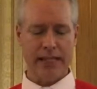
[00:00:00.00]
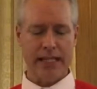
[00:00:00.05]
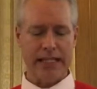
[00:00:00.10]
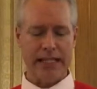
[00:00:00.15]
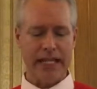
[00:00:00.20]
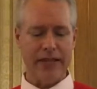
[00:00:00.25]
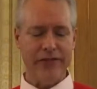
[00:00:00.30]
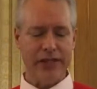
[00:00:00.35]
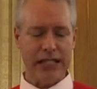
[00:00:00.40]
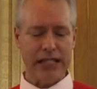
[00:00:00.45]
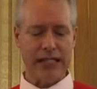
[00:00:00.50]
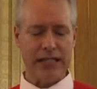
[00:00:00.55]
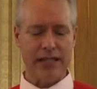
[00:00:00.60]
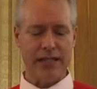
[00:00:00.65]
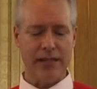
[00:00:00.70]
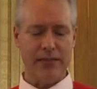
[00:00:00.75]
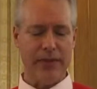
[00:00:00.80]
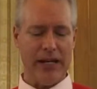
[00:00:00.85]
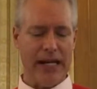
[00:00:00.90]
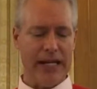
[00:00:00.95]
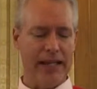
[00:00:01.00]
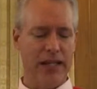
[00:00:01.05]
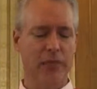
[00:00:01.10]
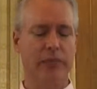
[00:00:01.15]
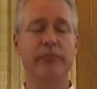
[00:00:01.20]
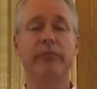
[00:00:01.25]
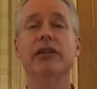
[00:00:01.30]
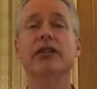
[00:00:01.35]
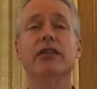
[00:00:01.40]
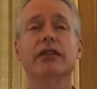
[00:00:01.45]
As evidenced by the
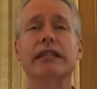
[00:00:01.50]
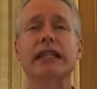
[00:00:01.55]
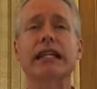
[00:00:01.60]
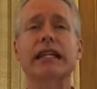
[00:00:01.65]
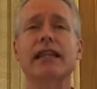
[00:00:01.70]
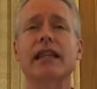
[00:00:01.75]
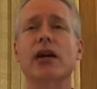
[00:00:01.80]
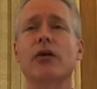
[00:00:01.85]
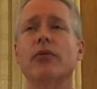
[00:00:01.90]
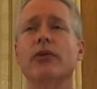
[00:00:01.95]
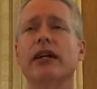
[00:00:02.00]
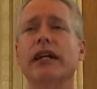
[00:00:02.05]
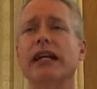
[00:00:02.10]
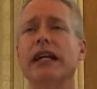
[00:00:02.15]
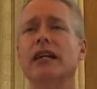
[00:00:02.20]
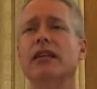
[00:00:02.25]
building that we're